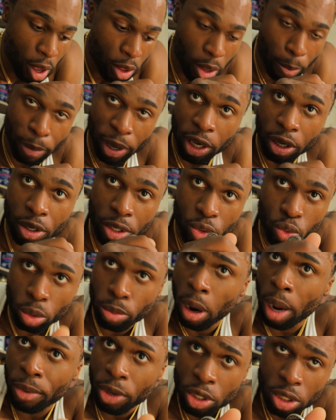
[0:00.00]
The pickles, we
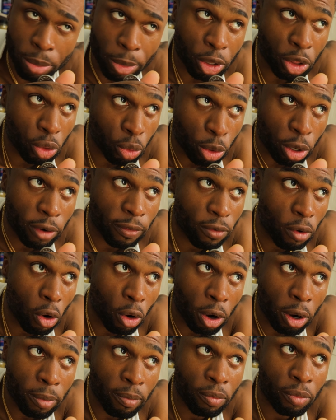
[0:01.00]
probably use about 3 or
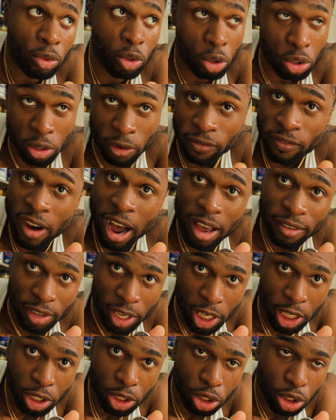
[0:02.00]
4. Those are
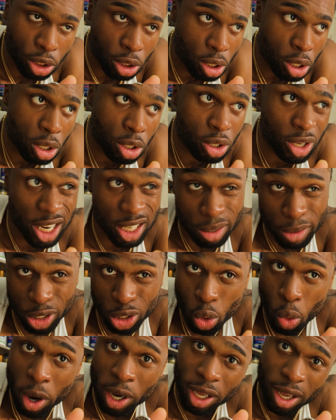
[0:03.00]
5 each. So that's
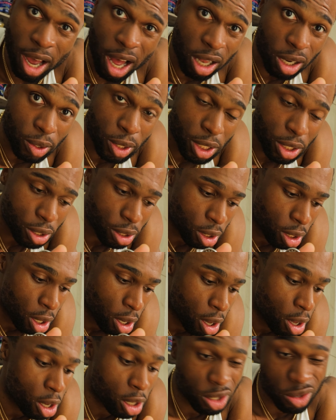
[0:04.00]
about 20 calories.
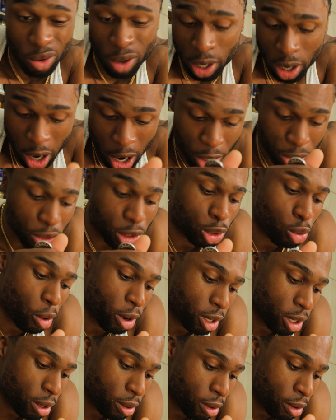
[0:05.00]
So we're at
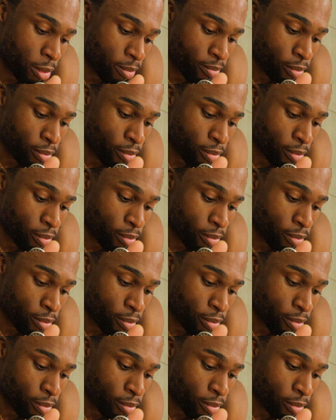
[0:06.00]
120.